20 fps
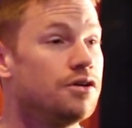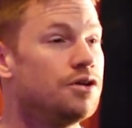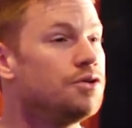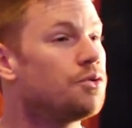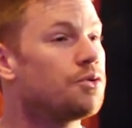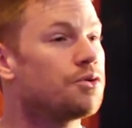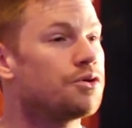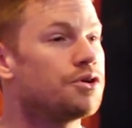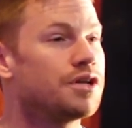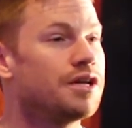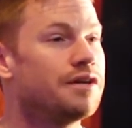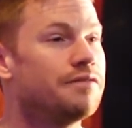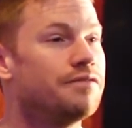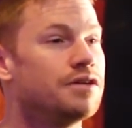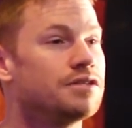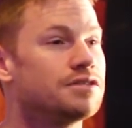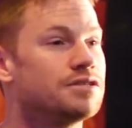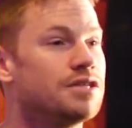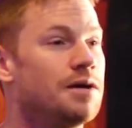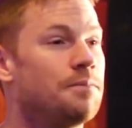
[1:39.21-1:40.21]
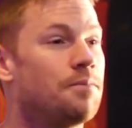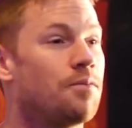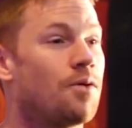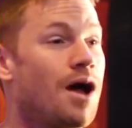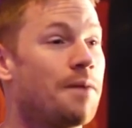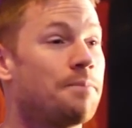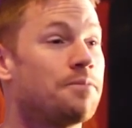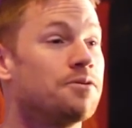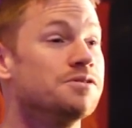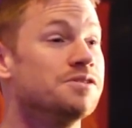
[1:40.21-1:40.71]
in order to give us that
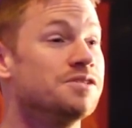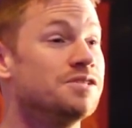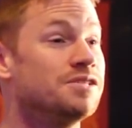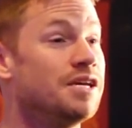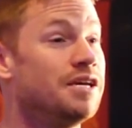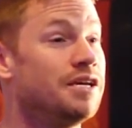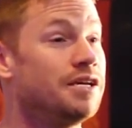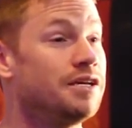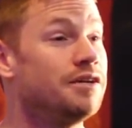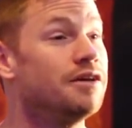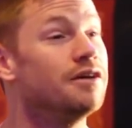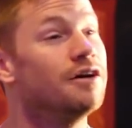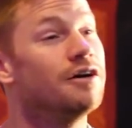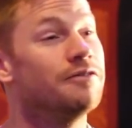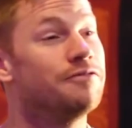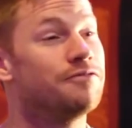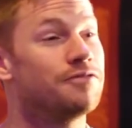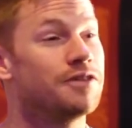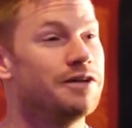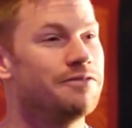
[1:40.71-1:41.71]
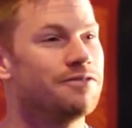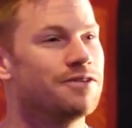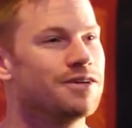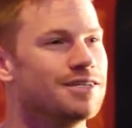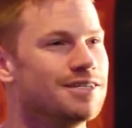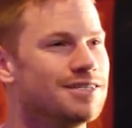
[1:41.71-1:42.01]
proper zing of flavor.